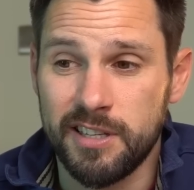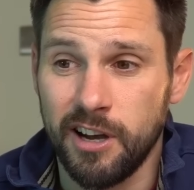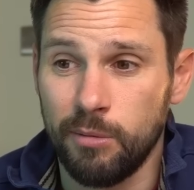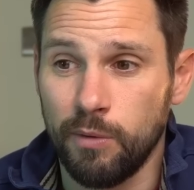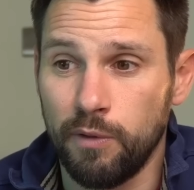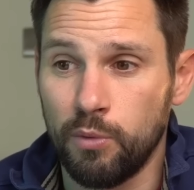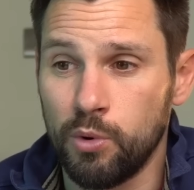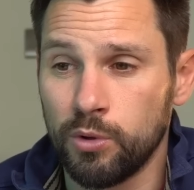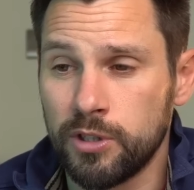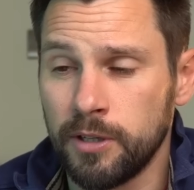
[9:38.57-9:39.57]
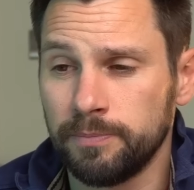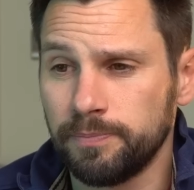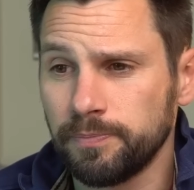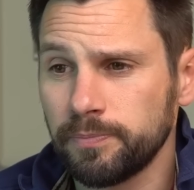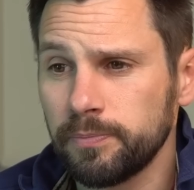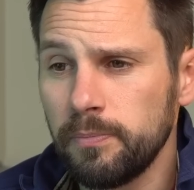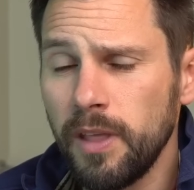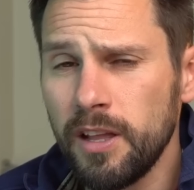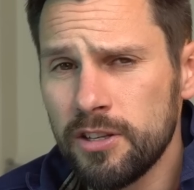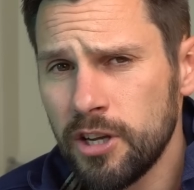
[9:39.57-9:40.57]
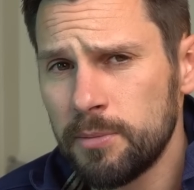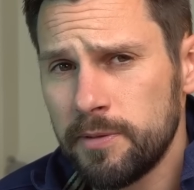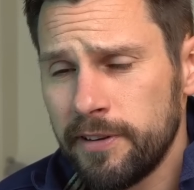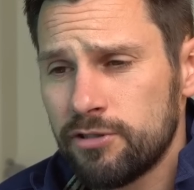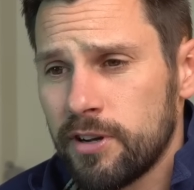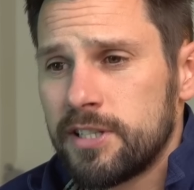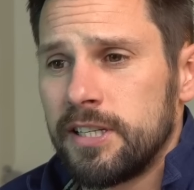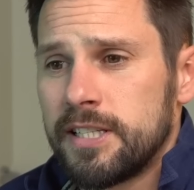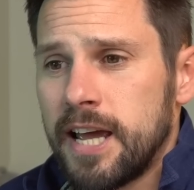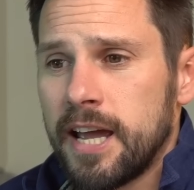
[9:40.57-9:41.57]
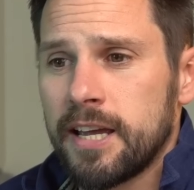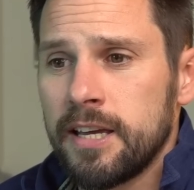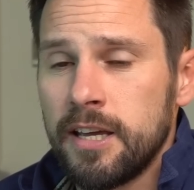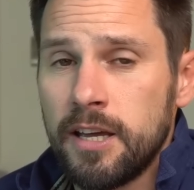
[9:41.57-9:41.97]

time off the water. In terms of interesting tech,